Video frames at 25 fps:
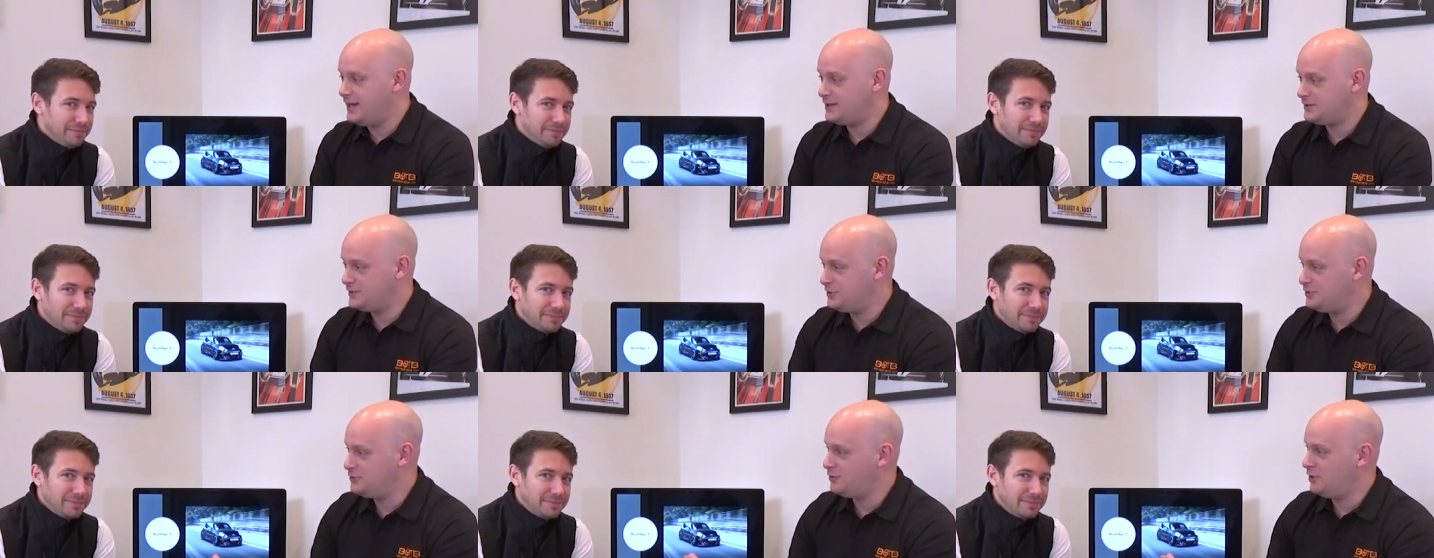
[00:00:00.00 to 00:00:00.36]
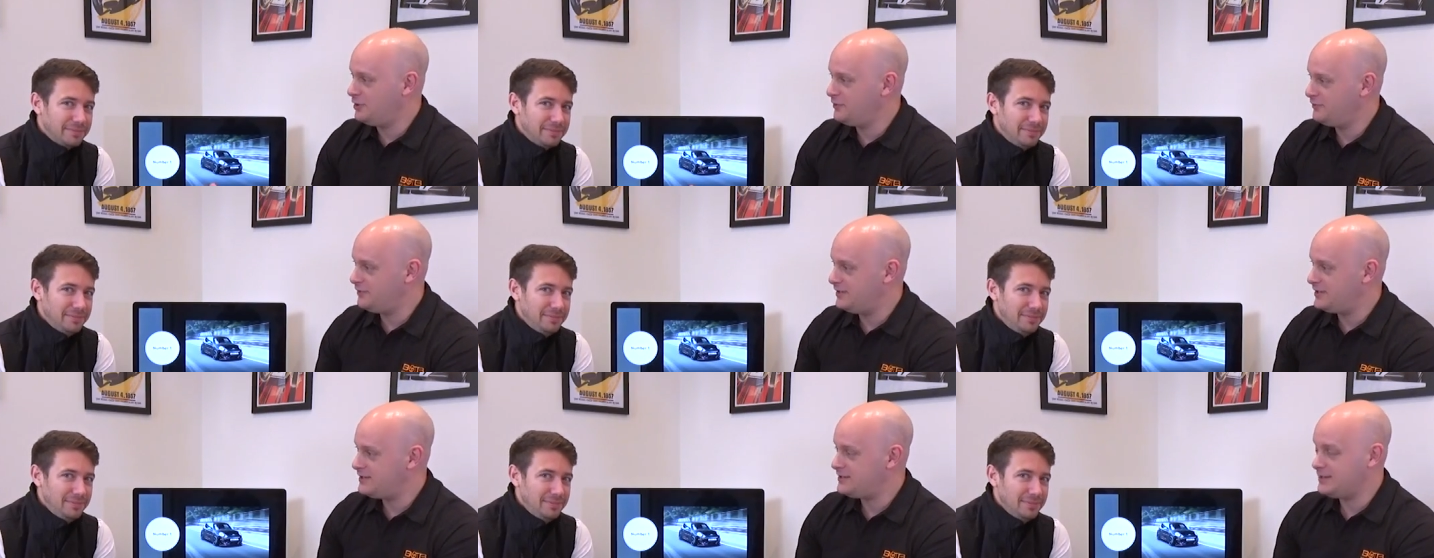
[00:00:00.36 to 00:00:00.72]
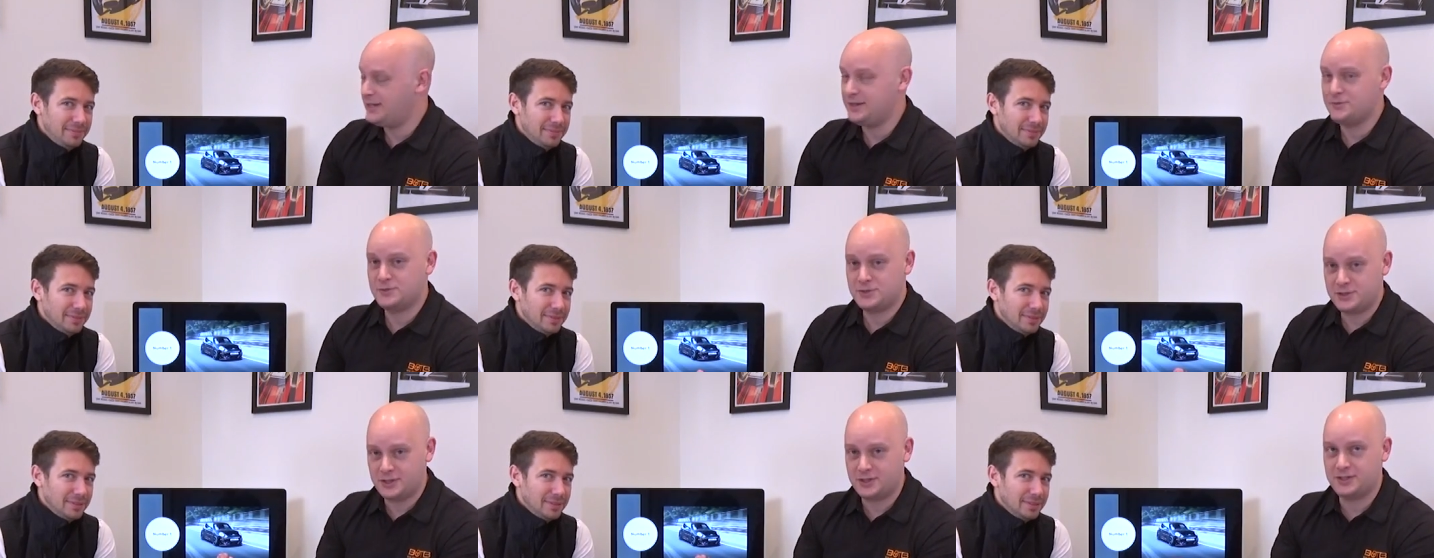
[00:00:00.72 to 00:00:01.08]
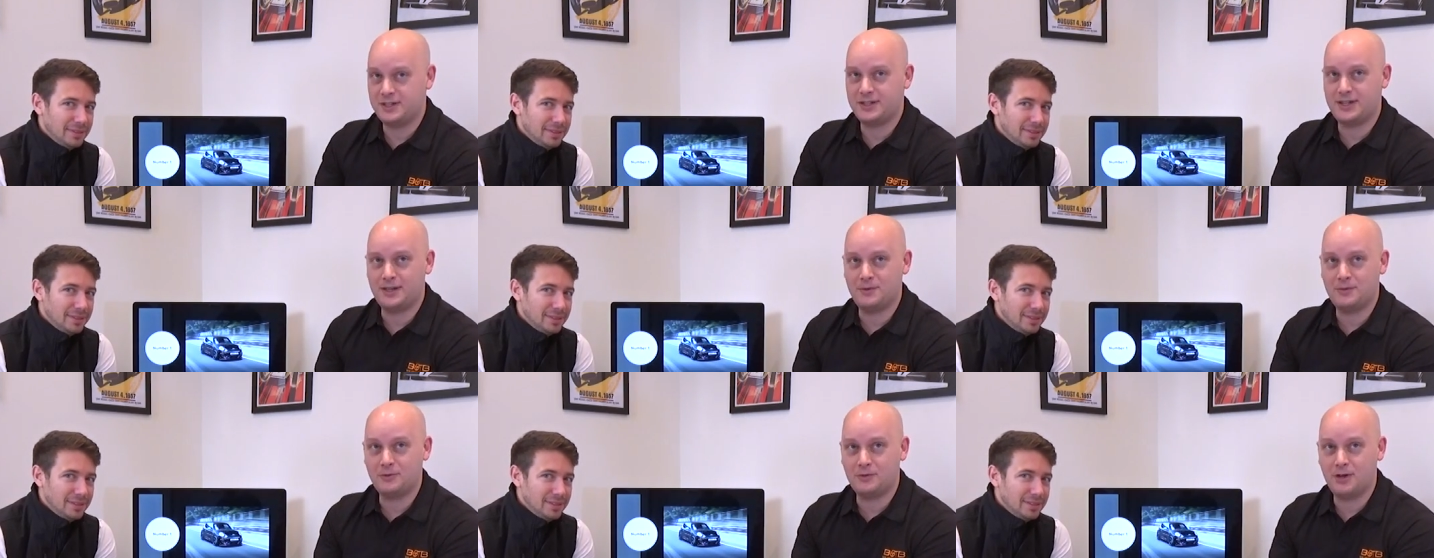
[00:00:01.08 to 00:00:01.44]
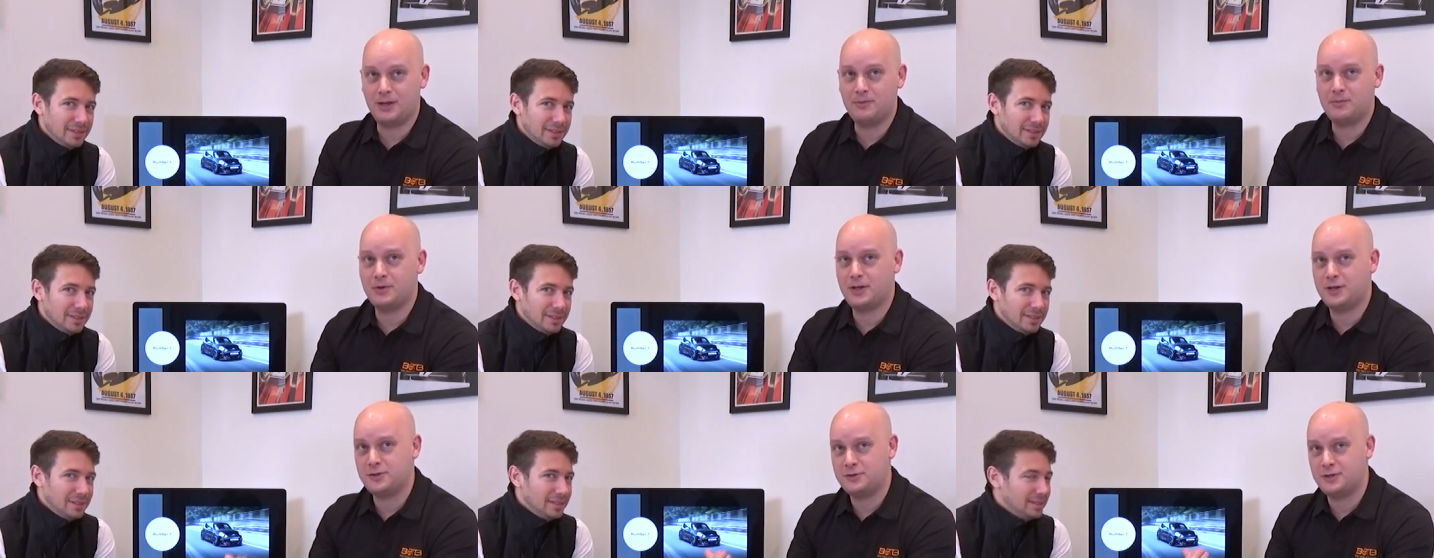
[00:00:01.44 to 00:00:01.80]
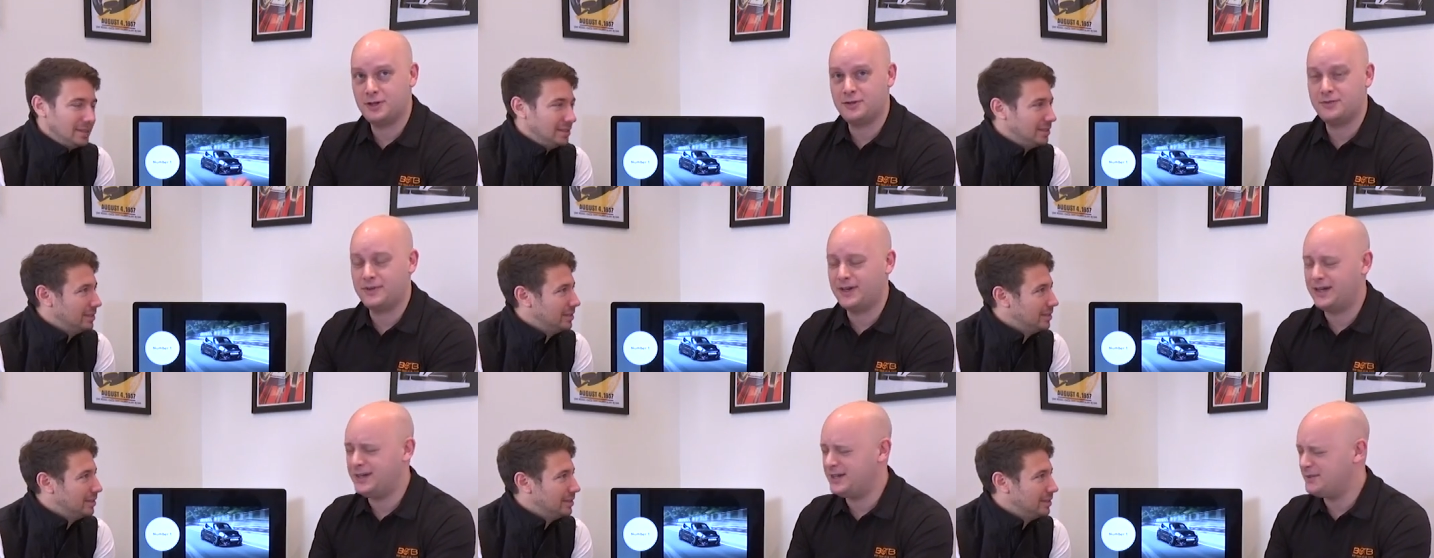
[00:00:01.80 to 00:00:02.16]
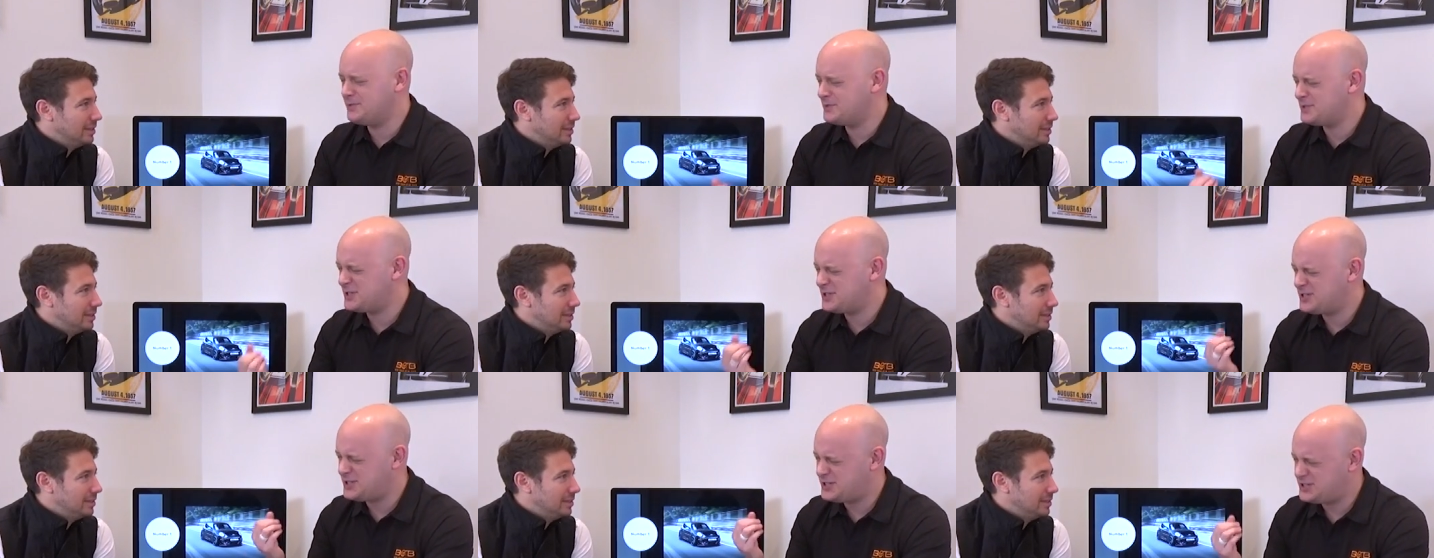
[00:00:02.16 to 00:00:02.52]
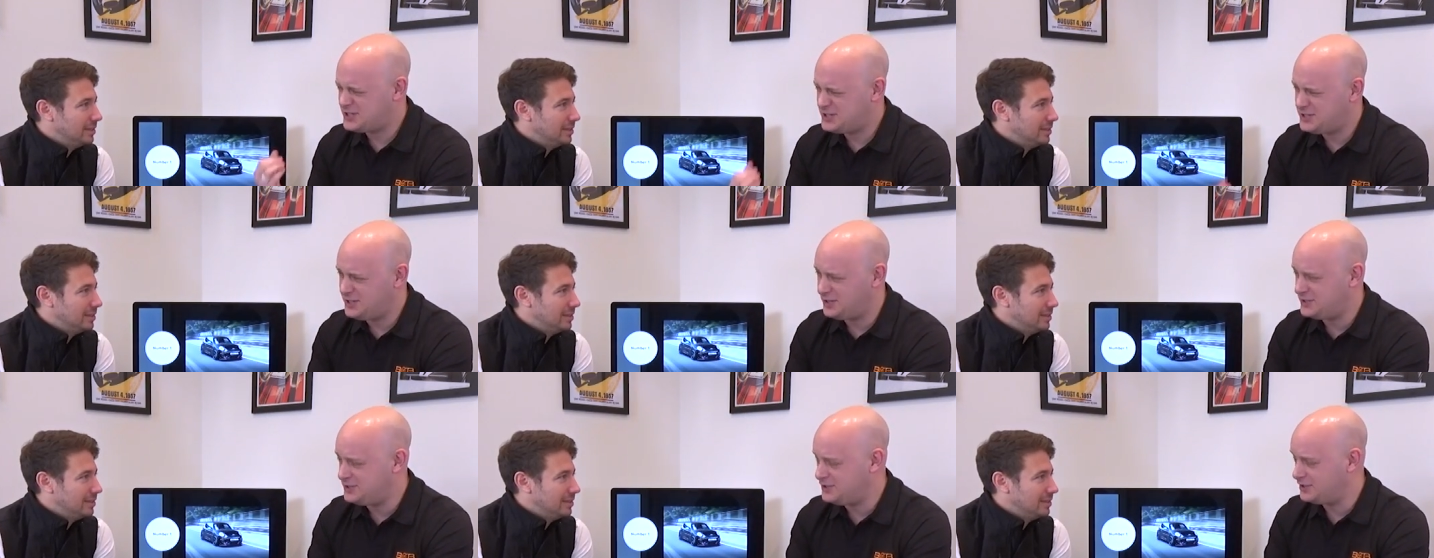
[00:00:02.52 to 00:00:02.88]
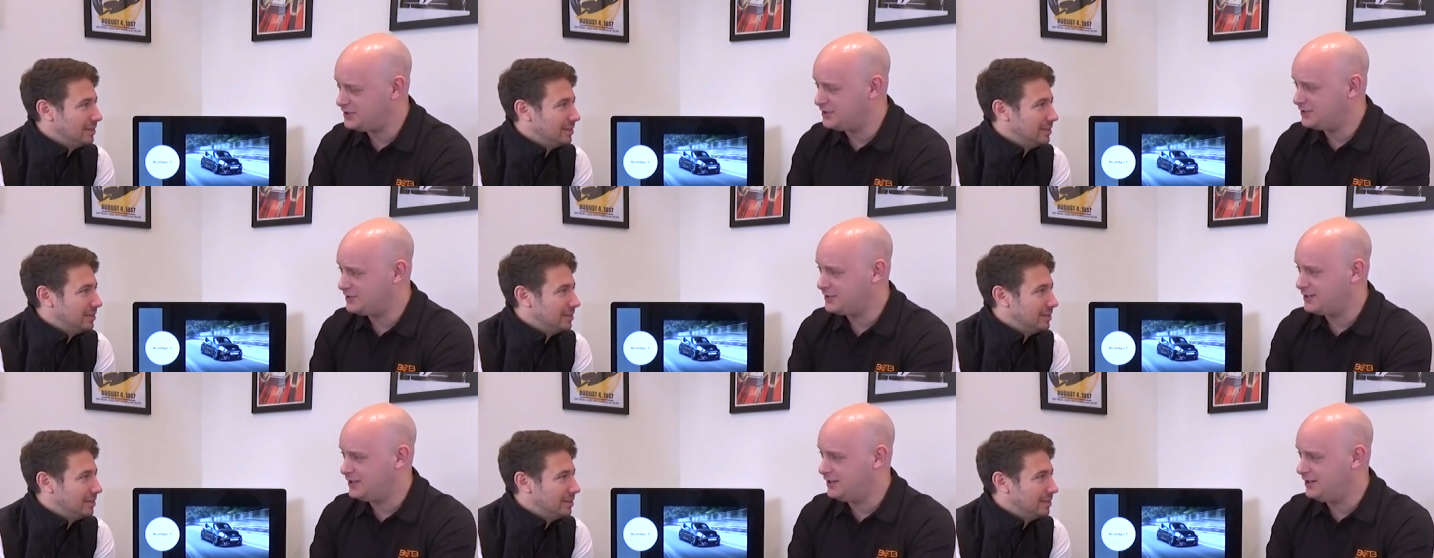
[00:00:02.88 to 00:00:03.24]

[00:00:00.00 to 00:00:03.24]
Speaker 1: I actually drove this. It was chucking down the rain, but I drove it and it was such a good